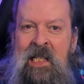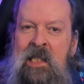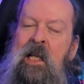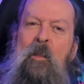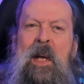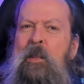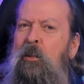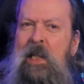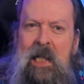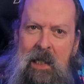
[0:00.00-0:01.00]
Some people
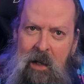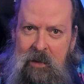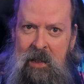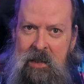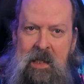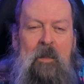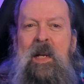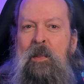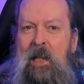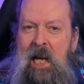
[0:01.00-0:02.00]
really love it. Some
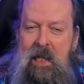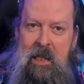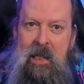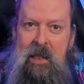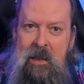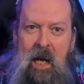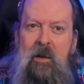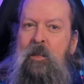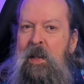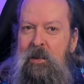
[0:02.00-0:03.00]
people hate it. And
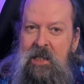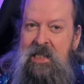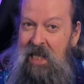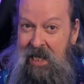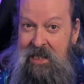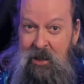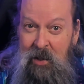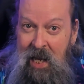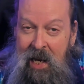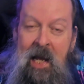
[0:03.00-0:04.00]
other people just think it's
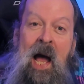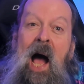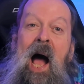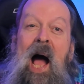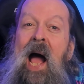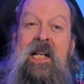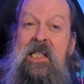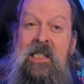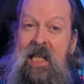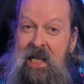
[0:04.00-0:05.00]
okay. I
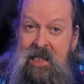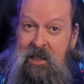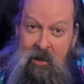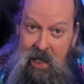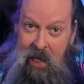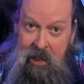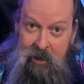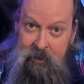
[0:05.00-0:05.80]
just think it's okay.